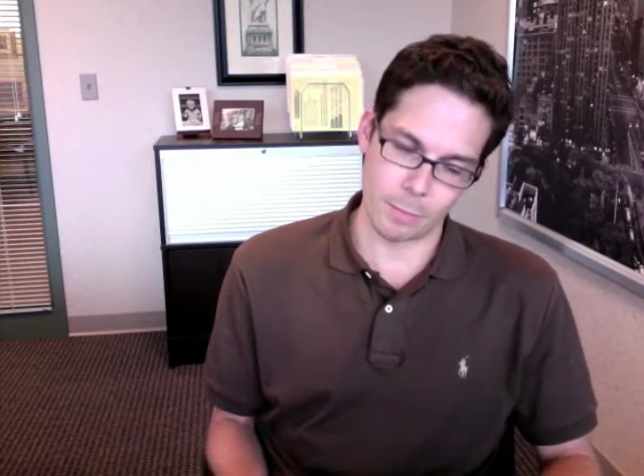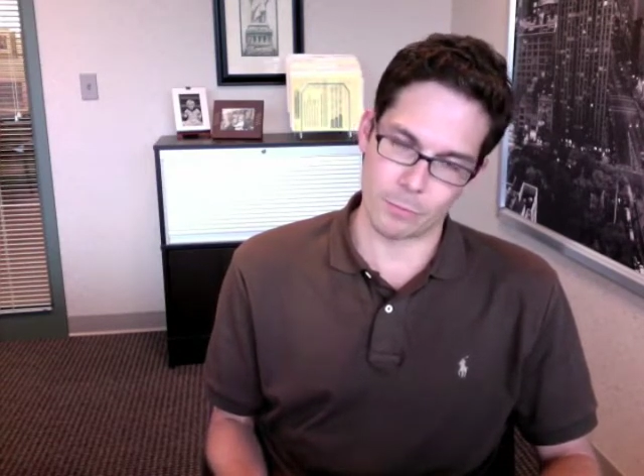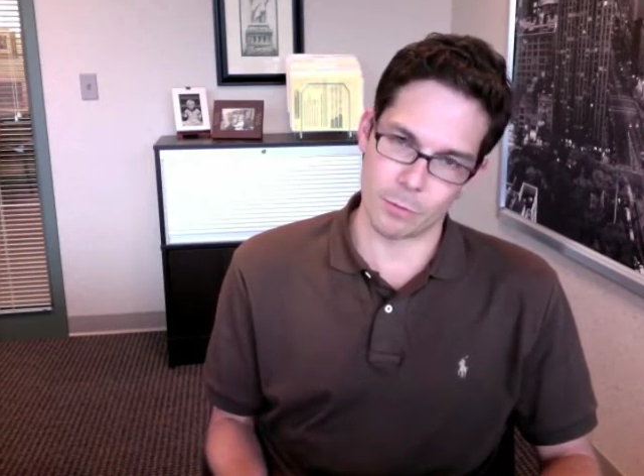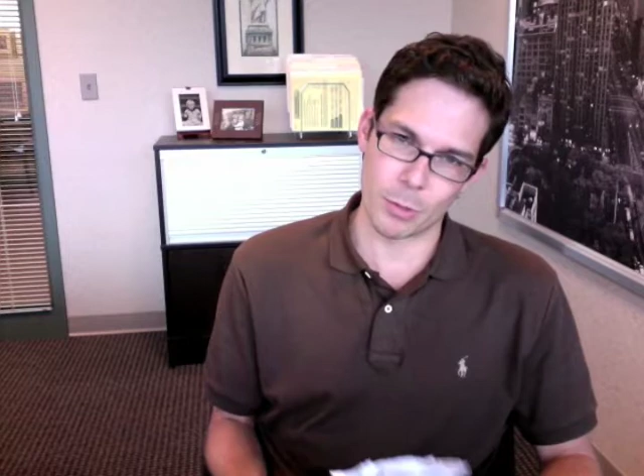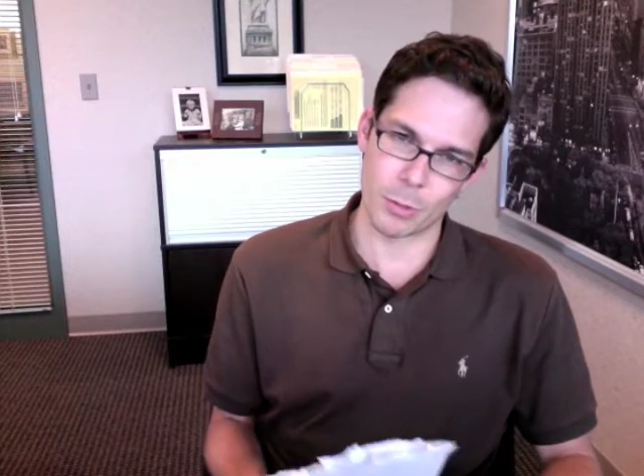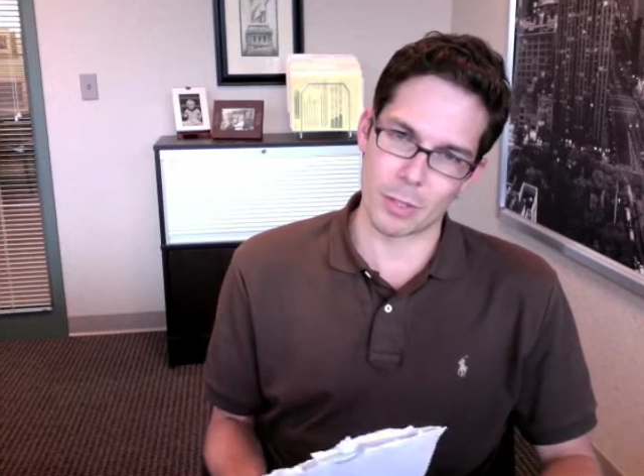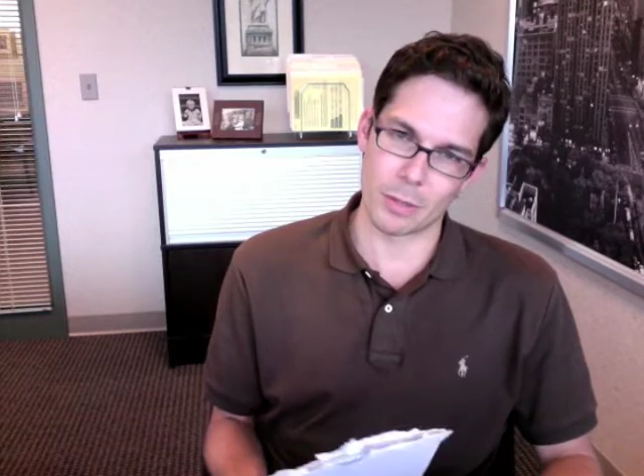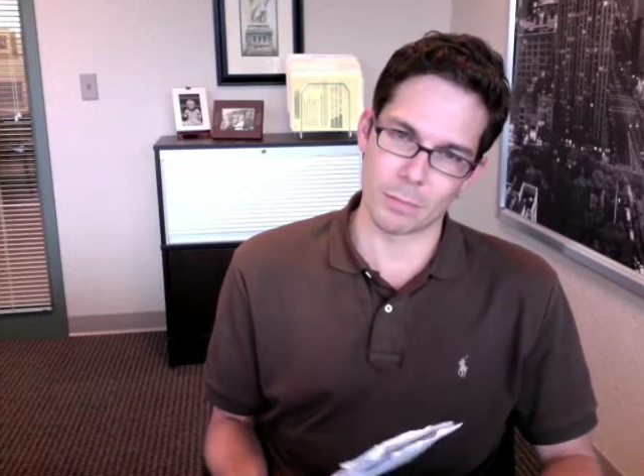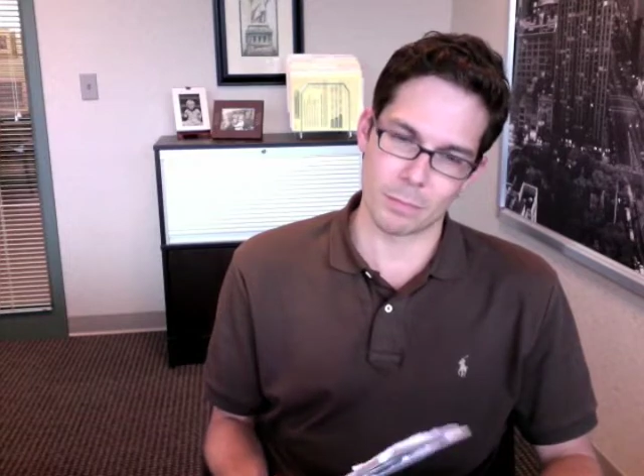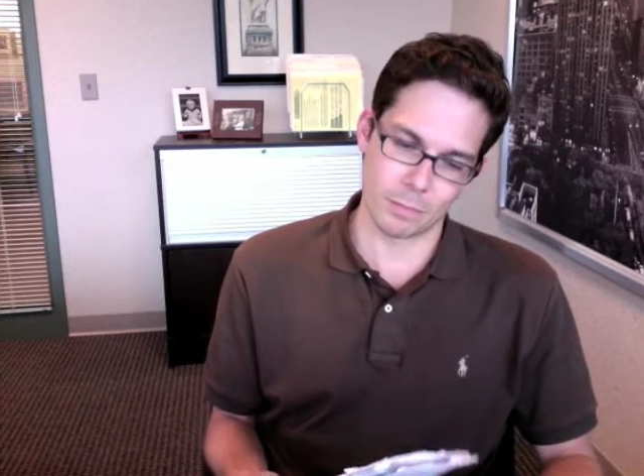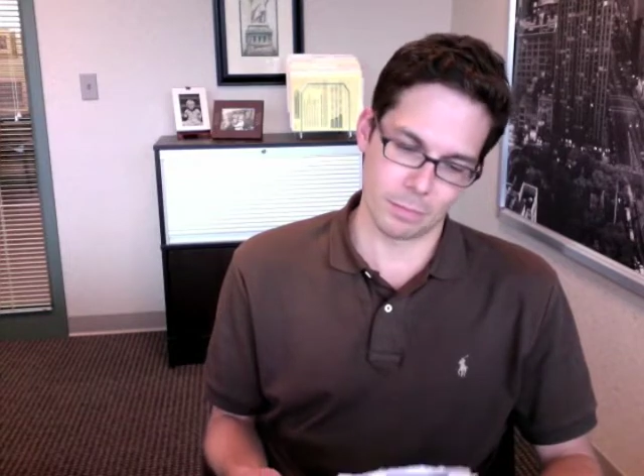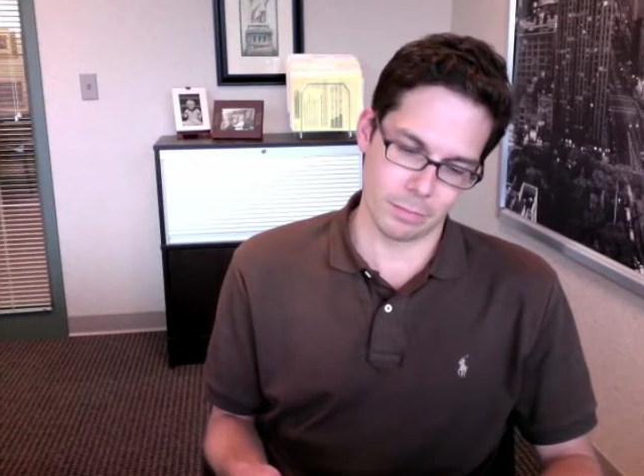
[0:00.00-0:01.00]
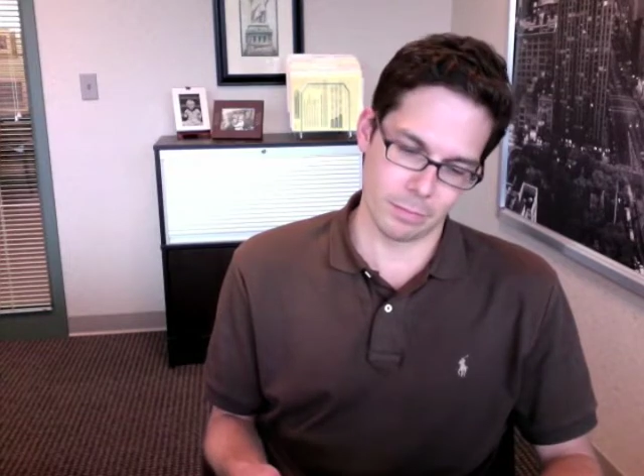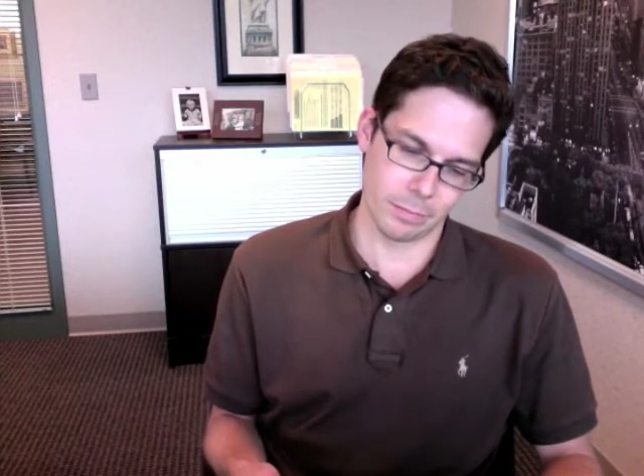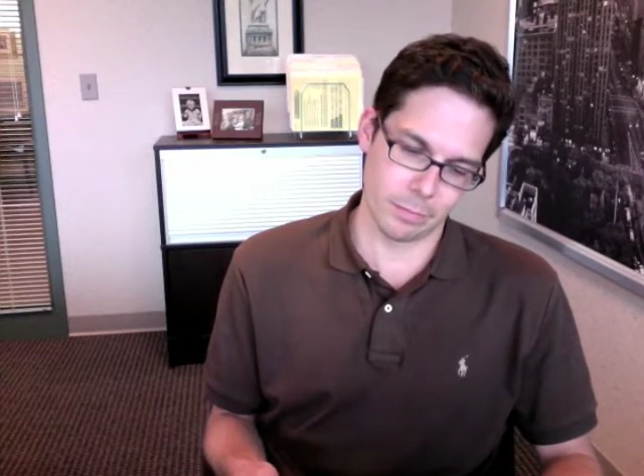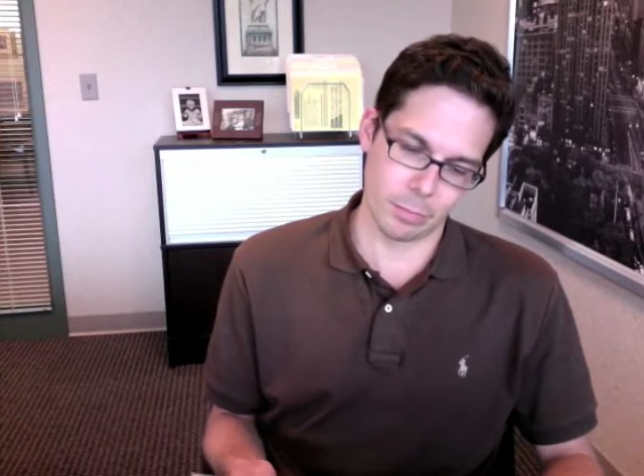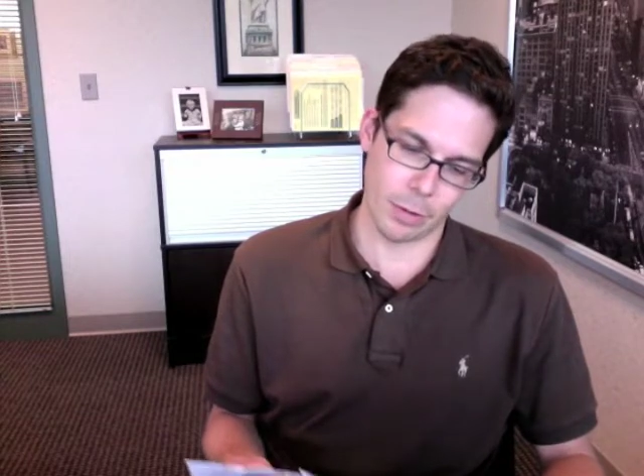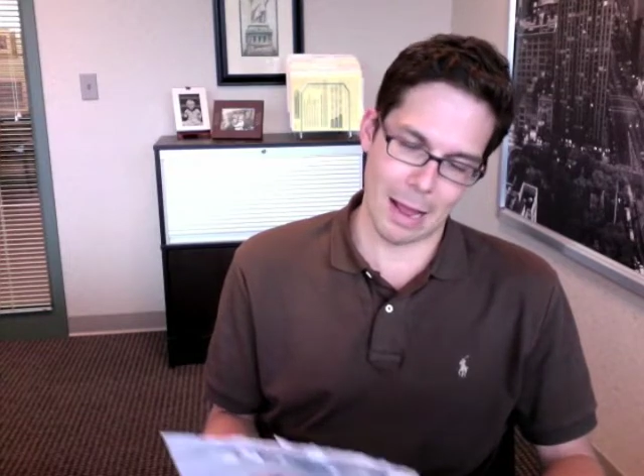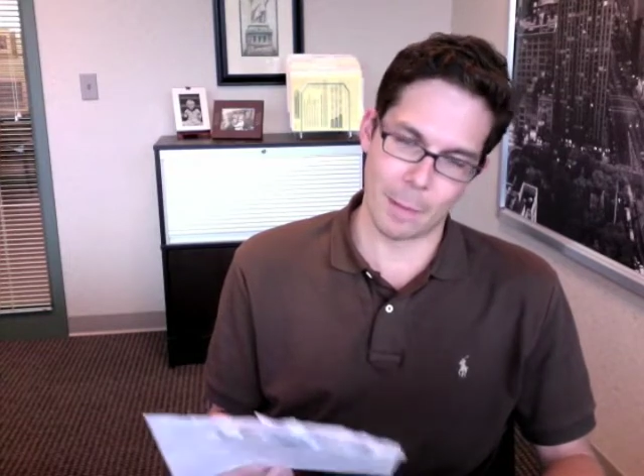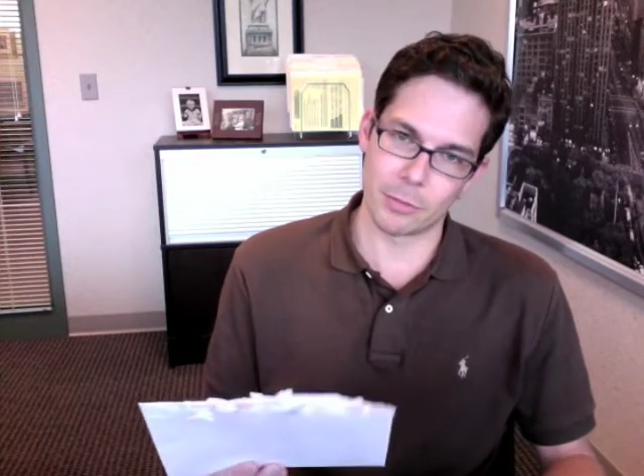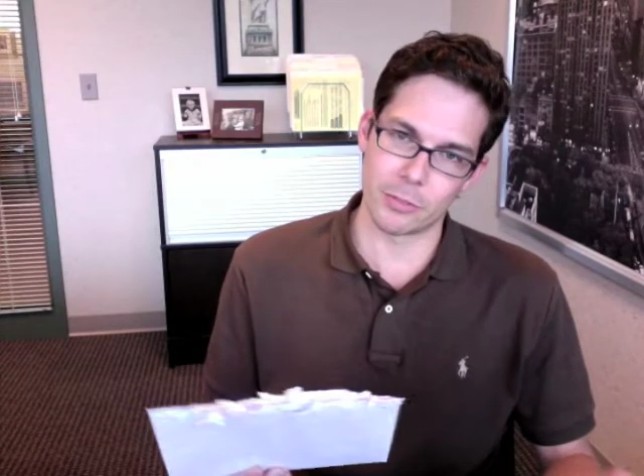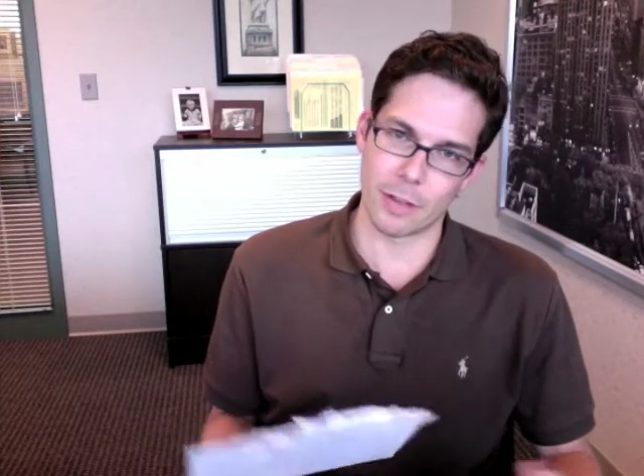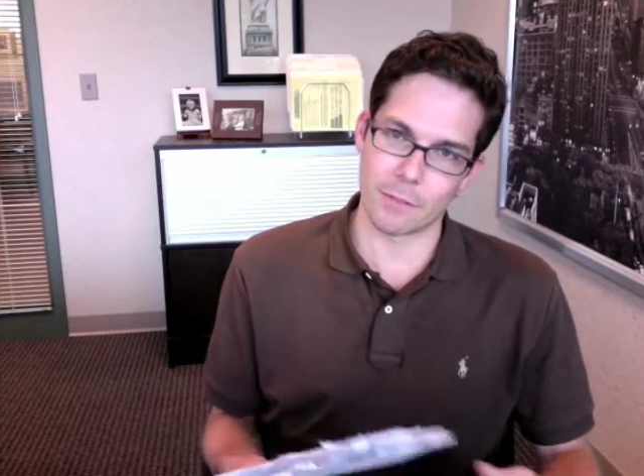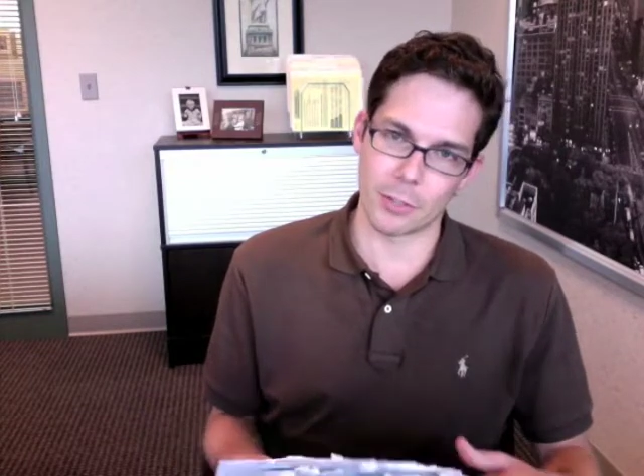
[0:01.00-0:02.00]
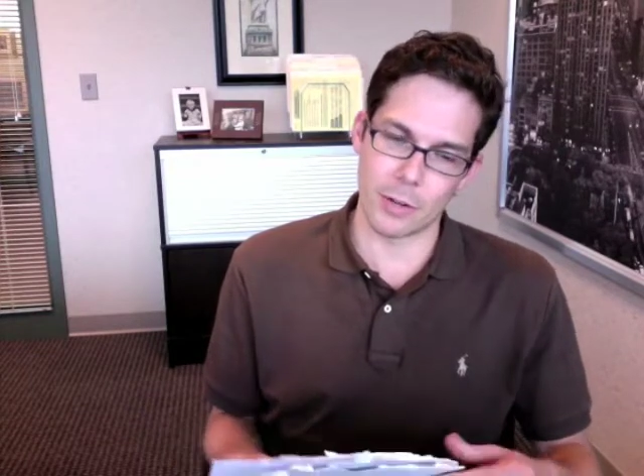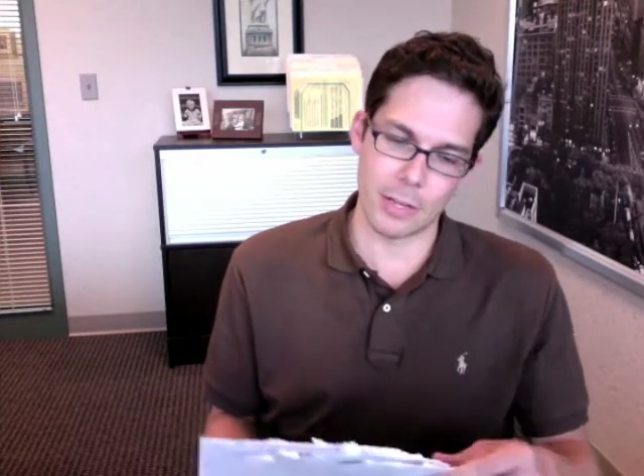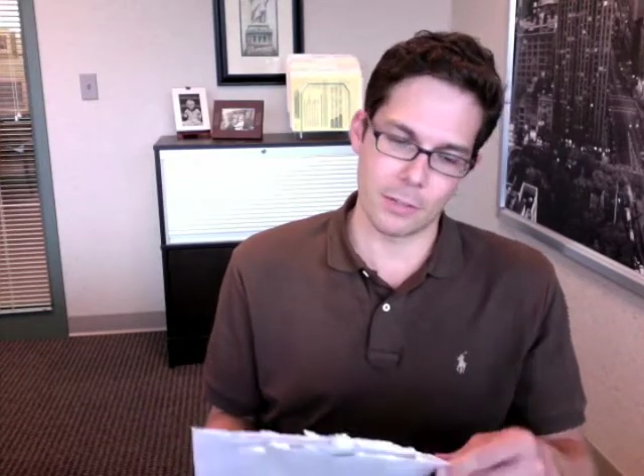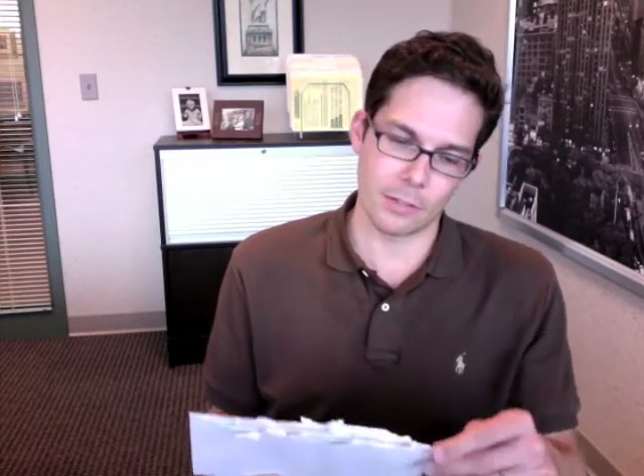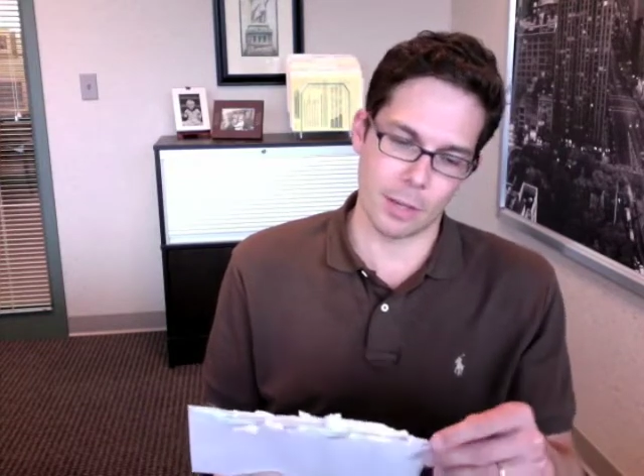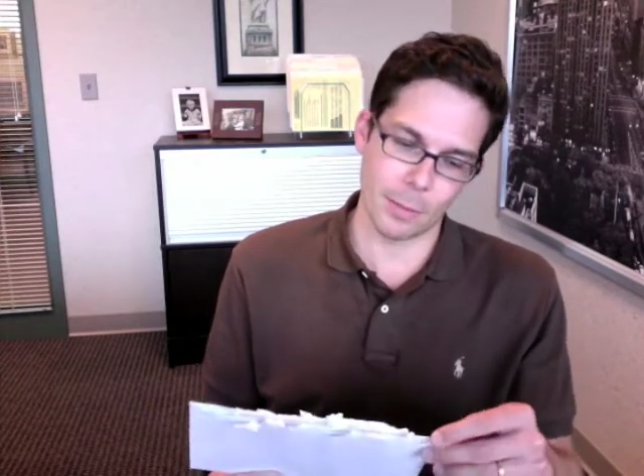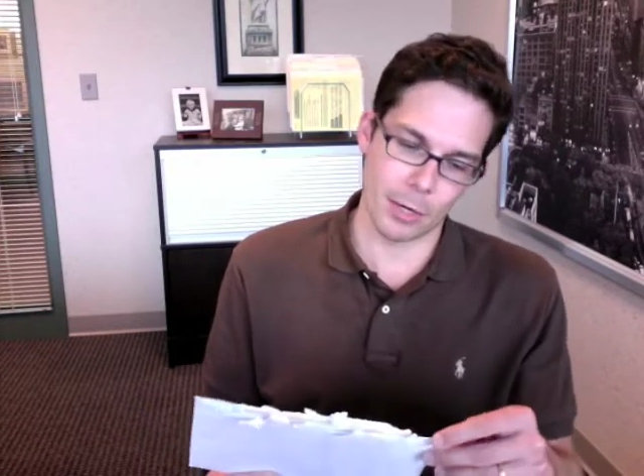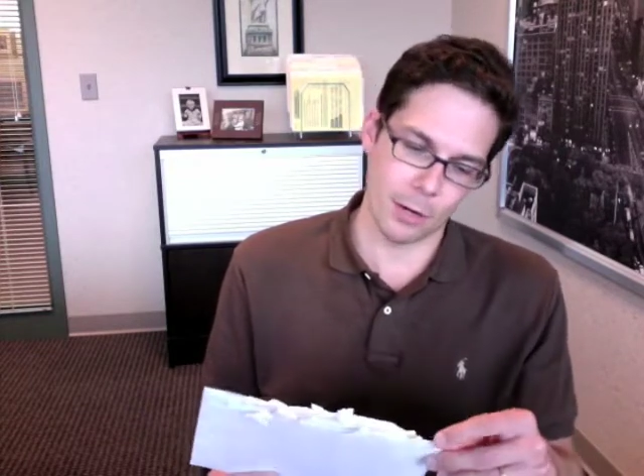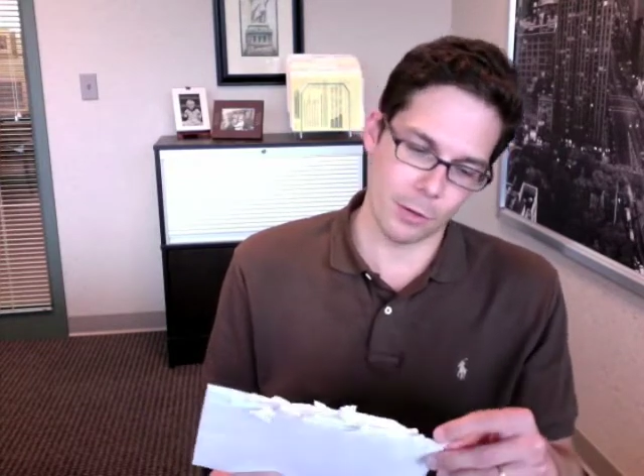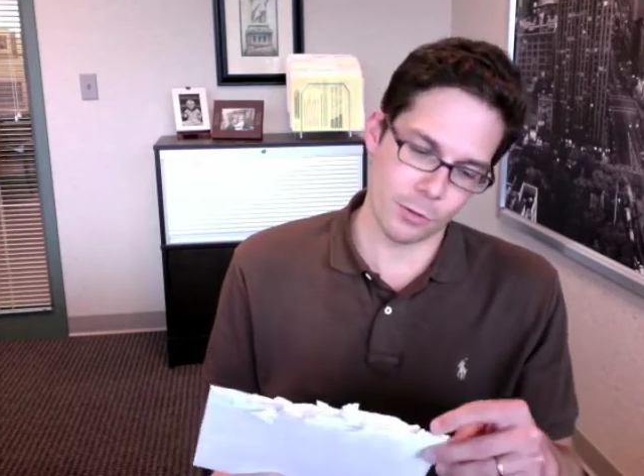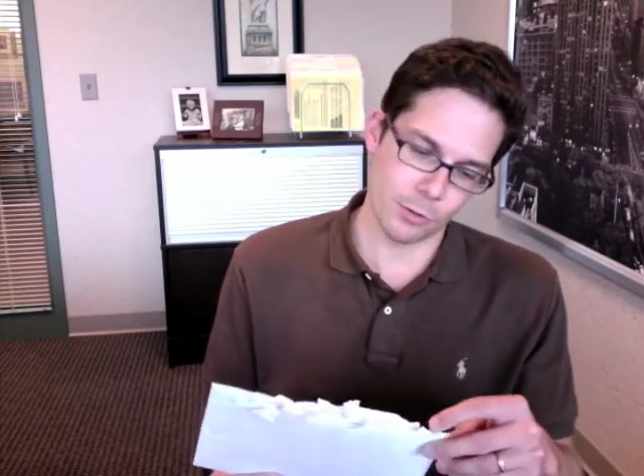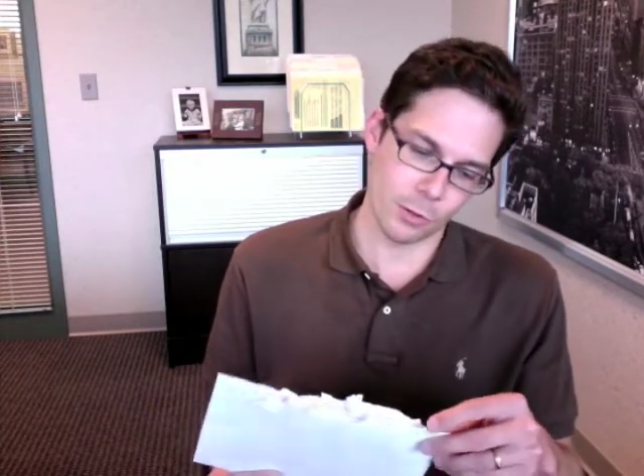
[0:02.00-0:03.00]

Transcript: from doing perhaps 7 or 8 seminars.